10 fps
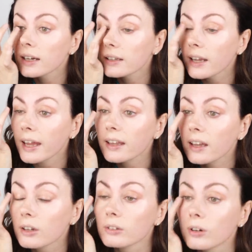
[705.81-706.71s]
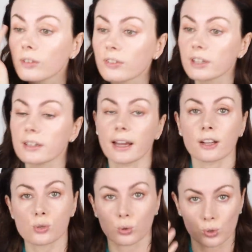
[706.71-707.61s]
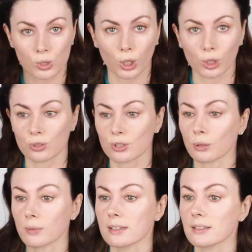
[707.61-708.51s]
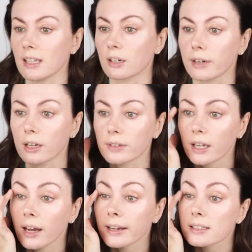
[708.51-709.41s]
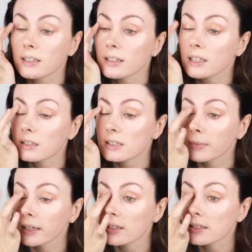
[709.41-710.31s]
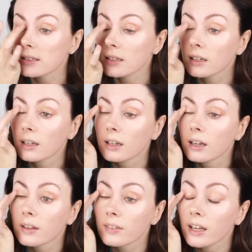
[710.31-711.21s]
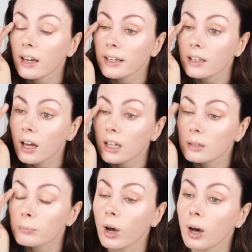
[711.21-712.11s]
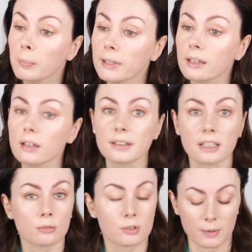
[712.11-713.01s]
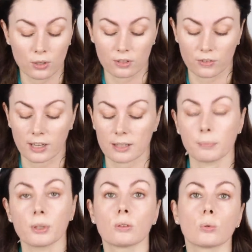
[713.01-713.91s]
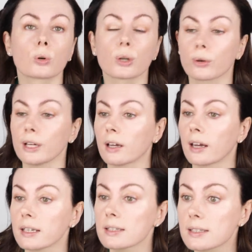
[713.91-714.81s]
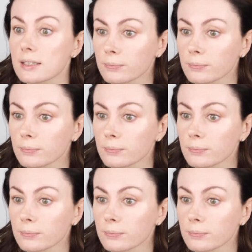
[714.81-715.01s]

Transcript: an echo of the natural tones that we see around the eyes. And I think it just makes the eye color pop a little. I think it would be good if you had blue or green eyes.